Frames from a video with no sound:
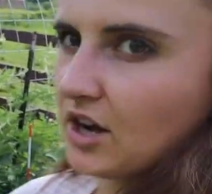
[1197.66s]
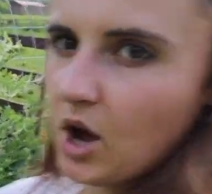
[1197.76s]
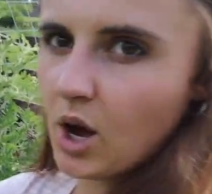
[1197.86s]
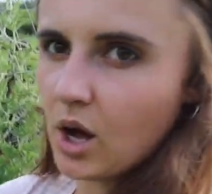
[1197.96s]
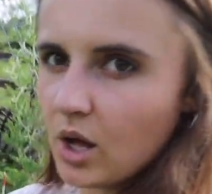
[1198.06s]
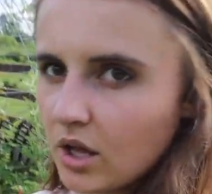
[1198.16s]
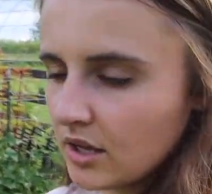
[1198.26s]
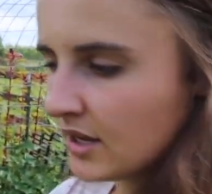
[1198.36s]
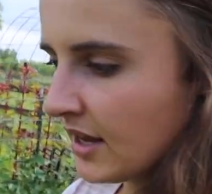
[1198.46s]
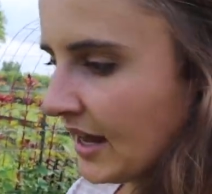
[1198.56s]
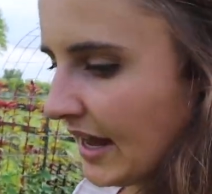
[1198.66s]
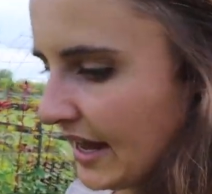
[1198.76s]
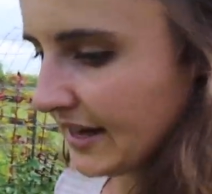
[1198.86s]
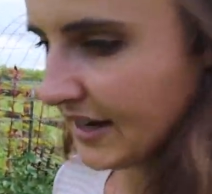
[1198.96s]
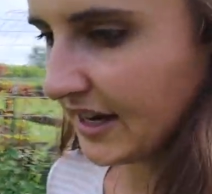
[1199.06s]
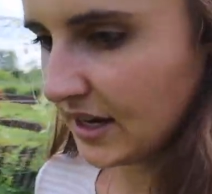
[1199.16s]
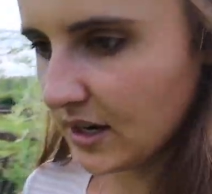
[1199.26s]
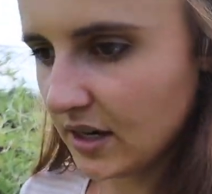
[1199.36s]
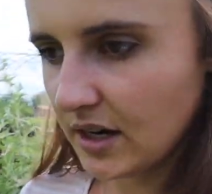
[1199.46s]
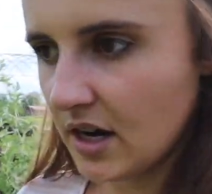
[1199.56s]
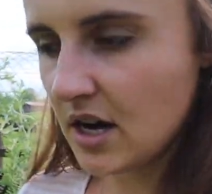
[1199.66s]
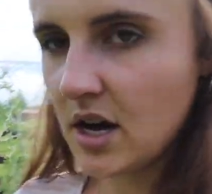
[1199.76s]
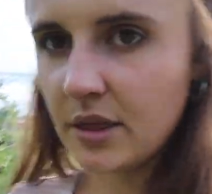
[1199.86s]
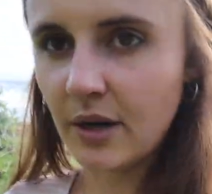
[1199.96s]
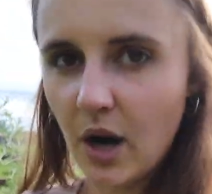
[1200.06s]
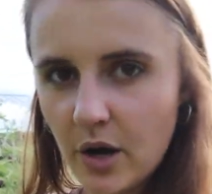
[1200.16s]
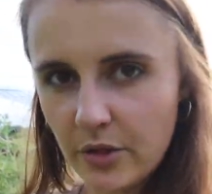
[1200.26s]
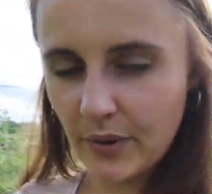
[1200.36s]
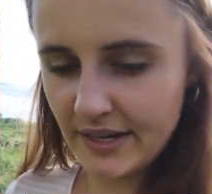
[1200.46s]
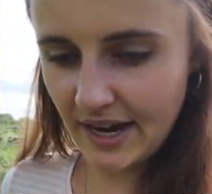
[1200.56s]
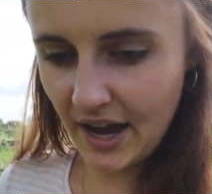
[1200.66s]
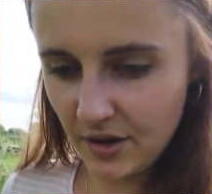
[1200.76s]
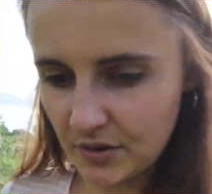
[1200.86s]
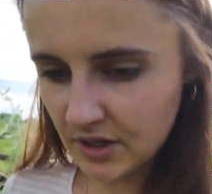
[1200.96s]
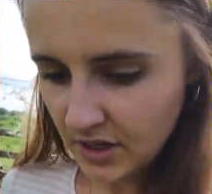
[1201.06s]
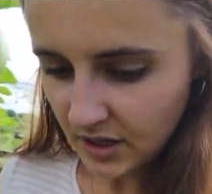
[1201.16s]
like all in here. They're all the way down,